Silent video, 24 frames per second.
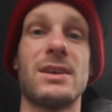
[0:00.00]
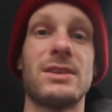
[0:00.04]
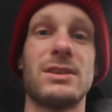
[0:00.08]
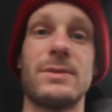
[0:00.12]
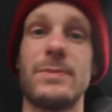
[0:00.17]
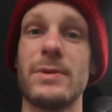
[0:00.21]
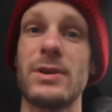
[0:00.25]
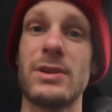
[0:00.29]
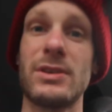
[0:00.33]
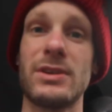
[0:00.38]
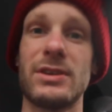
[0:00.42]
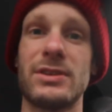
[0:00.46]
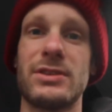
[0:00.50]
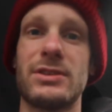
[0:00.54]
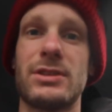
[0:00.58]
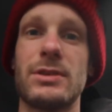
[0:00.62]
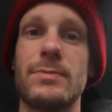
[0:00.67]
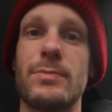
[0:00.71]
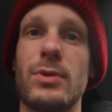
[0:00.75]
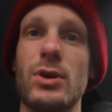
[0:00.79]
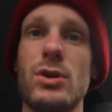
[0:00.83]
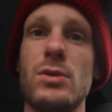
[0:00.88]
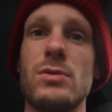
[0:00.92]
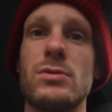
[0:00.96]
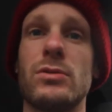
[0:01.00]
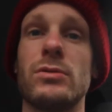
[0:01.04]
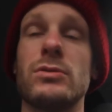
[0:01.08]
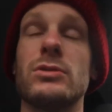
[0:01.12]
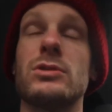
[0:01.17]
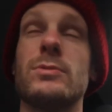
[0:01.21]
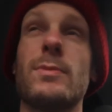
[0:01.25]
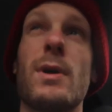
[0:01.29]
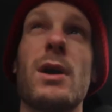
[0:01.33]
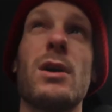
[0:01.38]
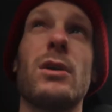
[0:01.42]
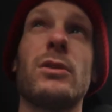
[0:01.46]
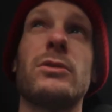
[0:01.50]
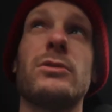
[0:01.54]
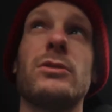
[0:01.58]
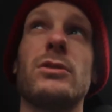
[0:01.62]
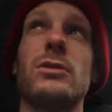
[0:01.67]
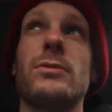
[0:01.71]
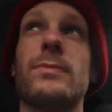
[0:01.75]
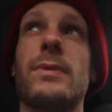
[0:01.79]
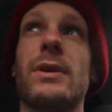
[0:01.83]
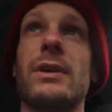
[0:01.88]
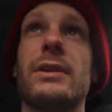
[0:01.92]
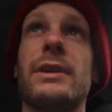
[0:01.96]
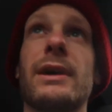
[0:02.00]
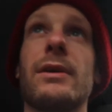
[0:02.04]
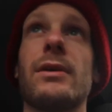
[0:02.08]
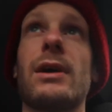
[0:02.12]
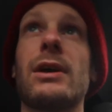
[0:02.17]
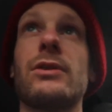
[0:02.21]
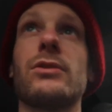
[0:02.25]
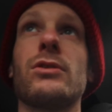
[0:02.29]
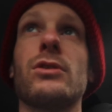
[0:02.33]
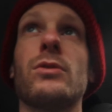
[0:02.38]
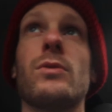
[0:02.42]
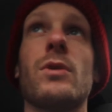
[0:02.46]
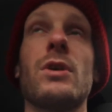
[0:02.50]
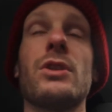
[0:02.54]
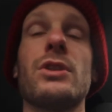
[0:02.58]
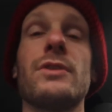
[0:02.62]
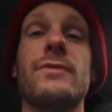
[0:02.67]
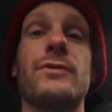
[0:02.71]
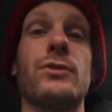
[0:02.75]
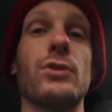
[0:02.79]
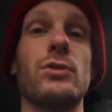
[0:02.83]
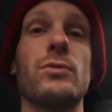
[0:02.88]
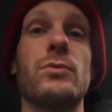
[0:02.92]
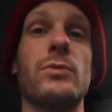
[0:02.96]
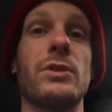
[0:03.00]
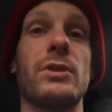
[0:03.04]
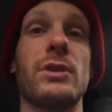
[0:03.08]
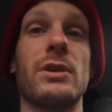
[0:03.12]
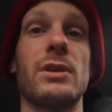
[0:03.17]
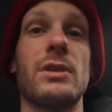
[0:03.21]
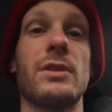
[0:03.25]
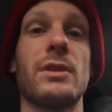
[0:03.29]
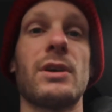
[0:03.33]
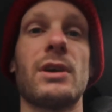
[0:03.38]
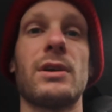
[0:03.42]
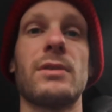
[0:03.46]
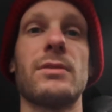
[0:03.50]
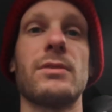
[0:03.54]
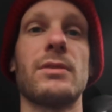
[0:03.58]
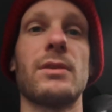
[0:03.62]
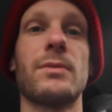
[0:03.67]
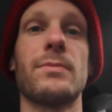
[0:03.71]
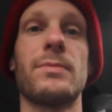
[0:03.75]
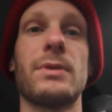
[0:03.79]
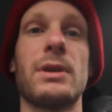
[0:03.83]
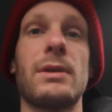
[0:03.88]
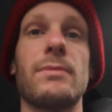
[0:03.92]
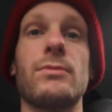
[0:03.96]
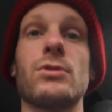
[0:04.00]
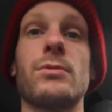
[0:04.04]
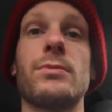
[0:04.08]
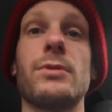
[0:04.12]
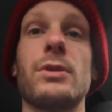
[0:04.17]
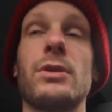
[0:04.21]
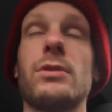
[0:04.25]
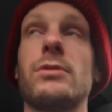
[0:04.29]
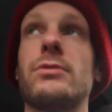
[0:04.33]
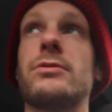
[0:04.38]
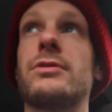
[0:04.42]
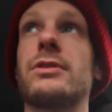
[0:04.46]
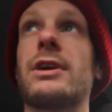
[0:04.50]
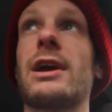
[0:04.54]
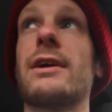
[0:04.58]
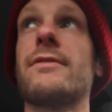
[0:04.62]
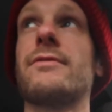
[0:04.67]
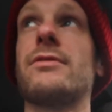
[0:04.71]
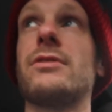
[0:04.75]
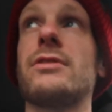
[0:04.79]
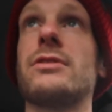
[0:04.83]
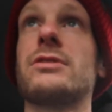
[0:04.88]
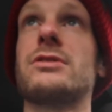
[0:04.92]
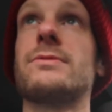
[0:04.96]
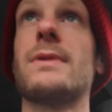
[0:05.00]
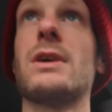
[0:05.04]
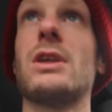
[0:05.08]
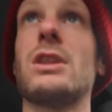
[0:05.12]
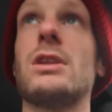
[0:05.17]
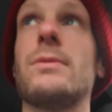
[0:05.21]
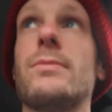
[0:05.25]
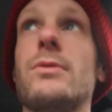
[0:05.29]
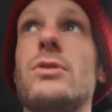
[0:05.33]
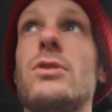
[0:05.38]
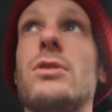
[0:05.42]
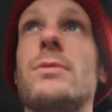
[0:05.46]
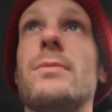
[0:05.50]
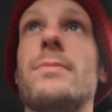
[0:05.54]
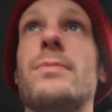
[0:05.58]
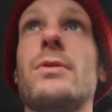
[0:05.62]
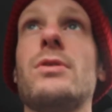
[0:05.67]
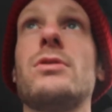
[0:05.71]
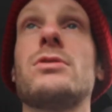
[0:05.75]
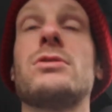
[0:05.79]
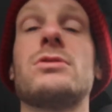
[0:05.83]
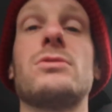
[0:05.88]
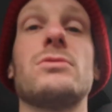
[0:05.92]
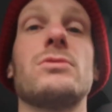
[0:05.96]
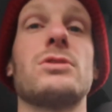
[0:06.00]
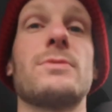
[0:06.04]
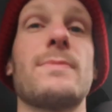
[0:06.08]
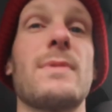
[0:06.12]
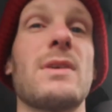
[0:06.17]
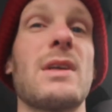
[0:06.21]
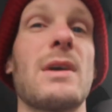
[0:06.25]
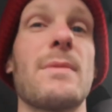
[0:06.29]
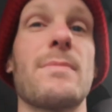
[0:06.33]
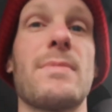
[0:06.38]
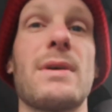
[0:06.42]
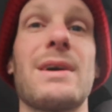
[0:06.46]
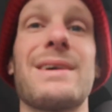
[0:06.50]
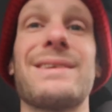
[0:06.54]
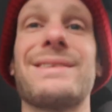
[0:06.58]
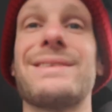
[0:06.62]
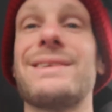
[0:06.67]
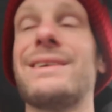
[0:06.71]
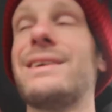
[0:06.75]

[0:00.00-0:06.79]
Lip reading: to be honest, the boot doesn't smell too bad now. I don't know what they've done with it, that BMW, to get rid of the smell in the boot. The boot just doesn't smell that bad.